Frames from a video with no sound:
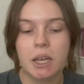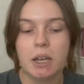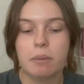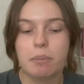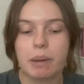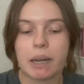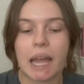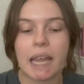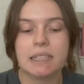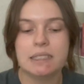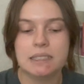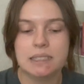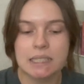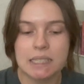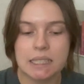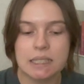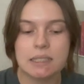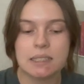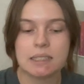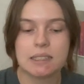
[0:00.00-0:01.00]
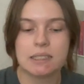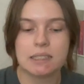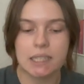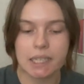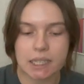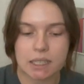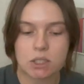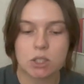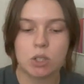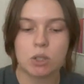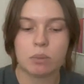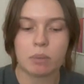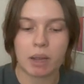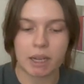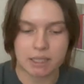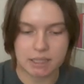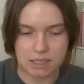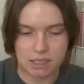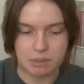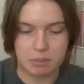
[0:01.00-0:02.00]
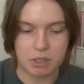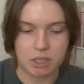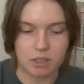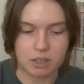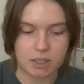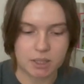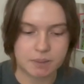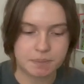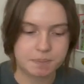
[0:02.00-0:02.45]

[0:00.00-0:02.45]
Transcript: but I did stick to my TBR.